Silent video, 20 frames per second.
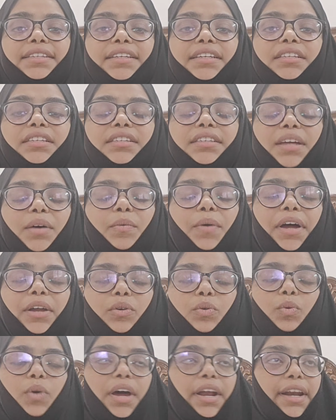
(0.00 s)
is the
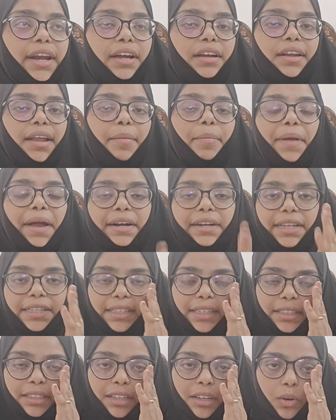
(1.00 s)
one who are regular
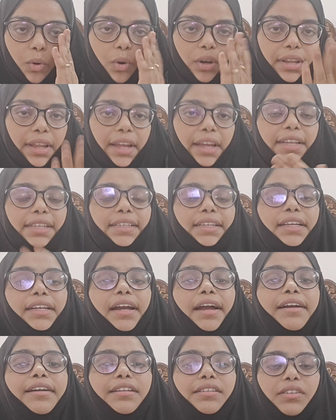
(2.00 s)
practicing the court, they can easily
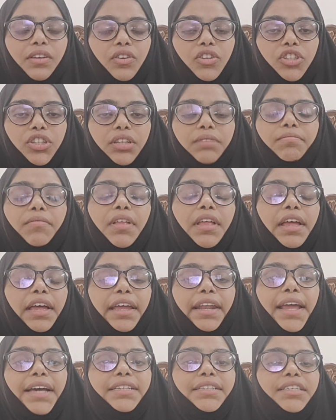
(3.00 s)
write this question.
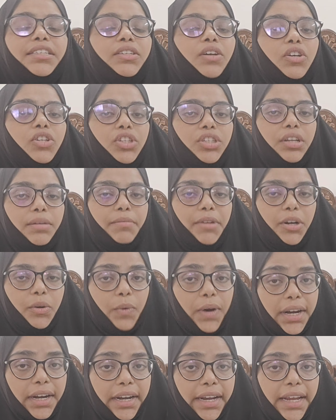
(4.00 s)
Next is question number
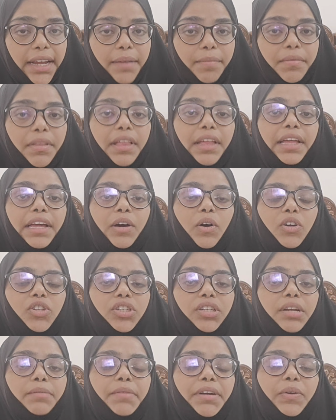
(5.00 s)
20.
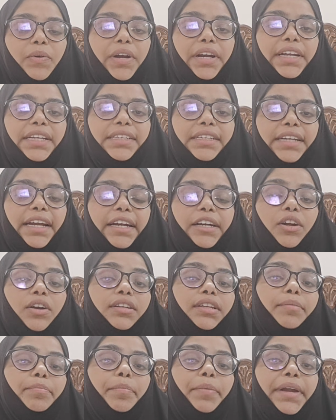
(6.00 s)
Question number 20 is laid
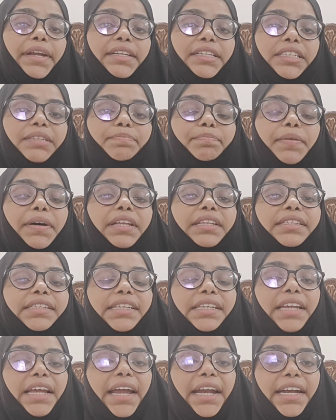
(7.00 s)
down the
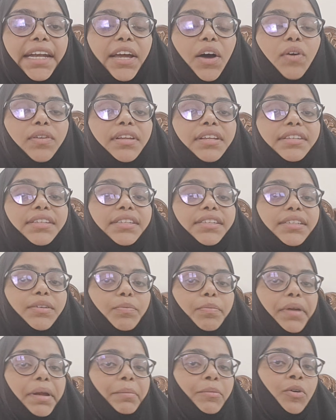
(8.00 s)
principles laid down in the
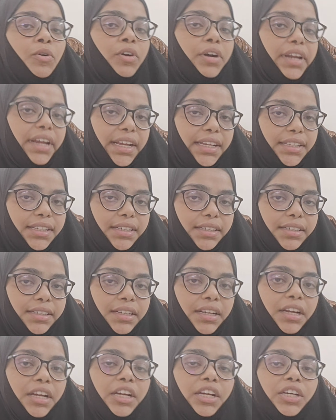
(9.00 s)
Supreme Court
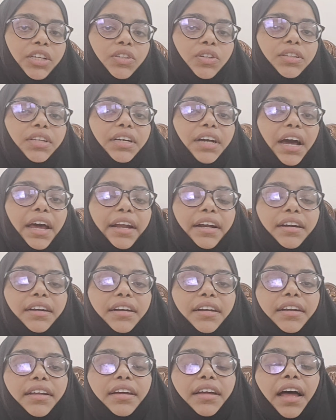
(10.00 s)
cases. So the
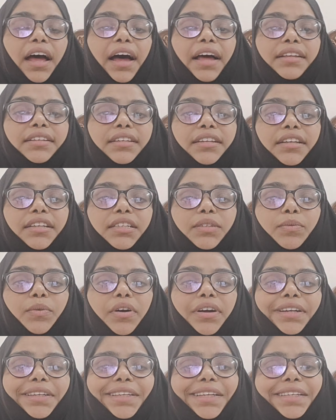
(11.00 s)
correct answer is
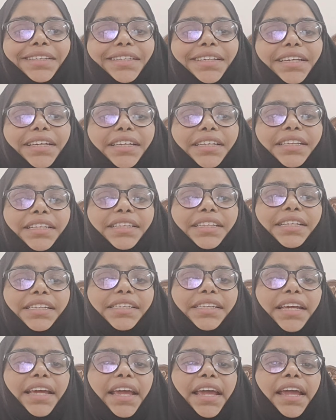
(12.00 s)
what? See, the
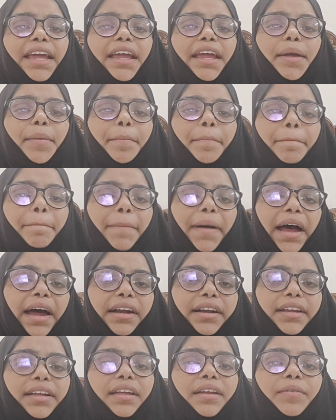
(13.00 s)
same
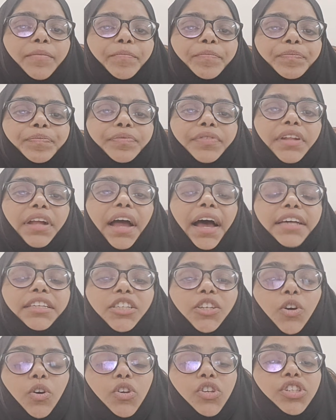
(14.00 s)
pattern
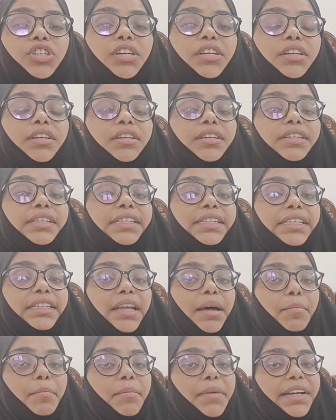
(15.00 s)
as question
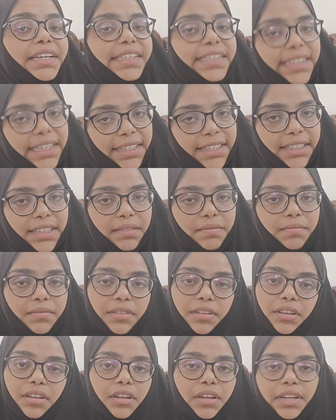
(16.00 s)
number 6.
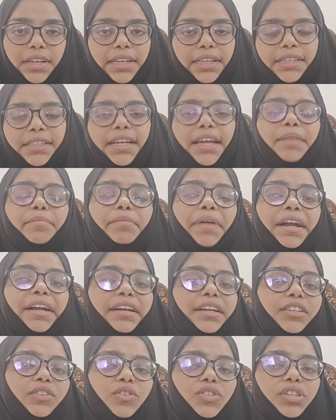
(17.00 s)
Same
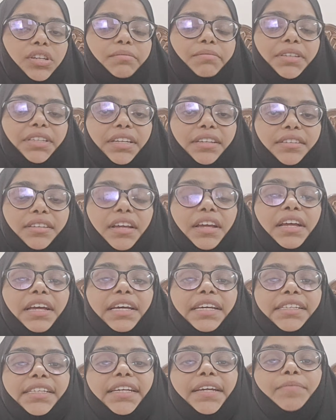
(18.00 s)
pattern as question number 6.
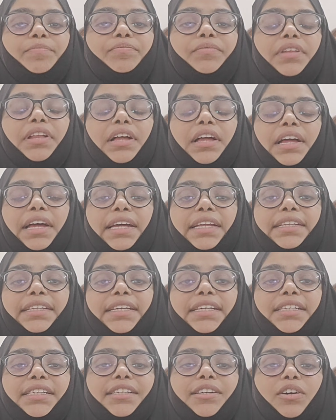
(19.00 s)
See,
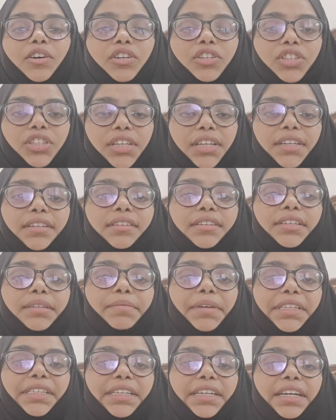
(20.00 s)
this question,
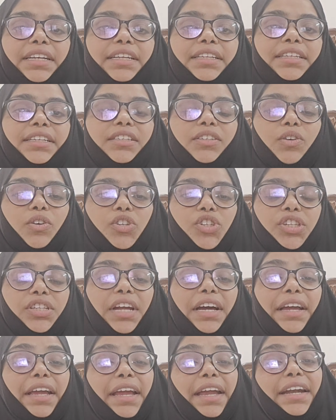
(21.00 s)
basically this question
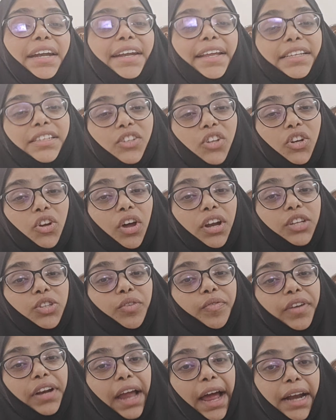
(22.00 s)
again tests the knowledge
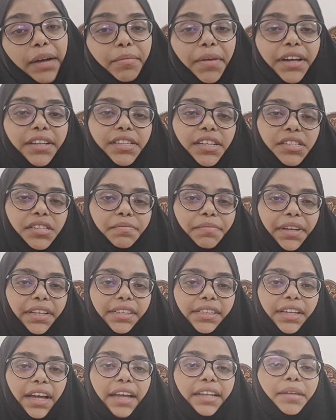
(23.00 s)
of a landmark
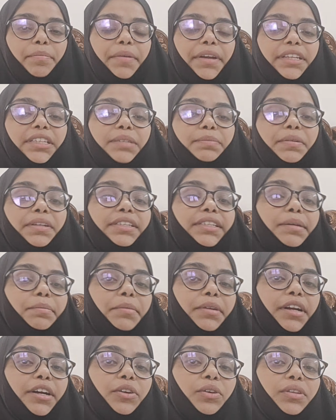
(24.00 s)
judgments and the principle
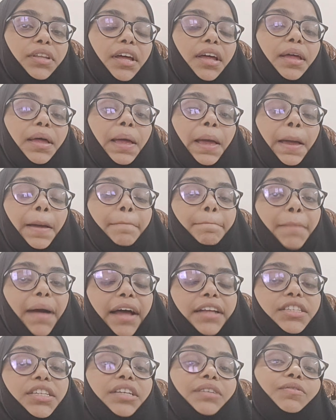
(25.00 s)
similar to the
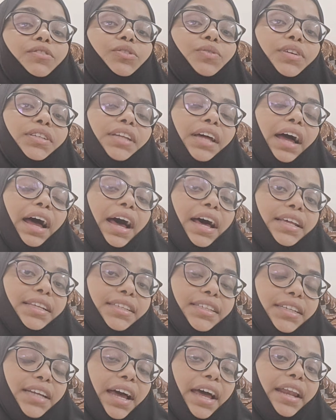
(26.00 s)
matching which was
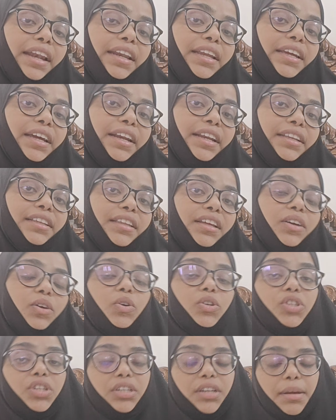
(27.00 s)
asked earlier in the
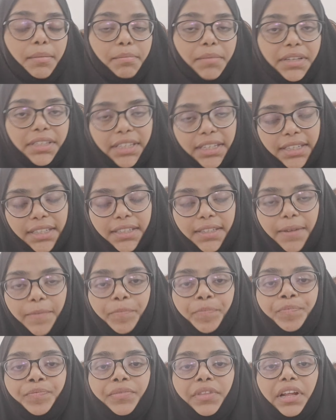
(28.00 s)
question number 6.
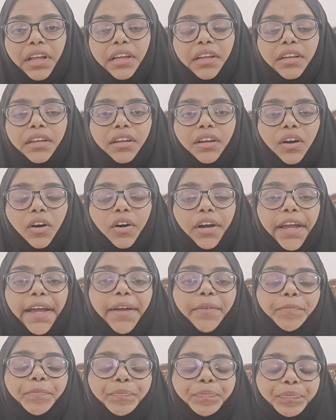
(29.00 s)

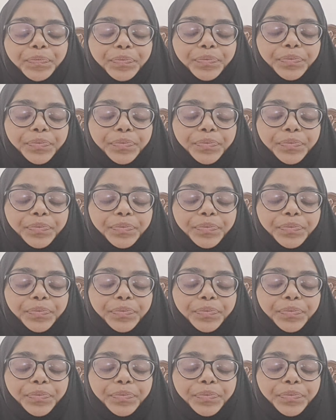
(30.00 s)
Okay,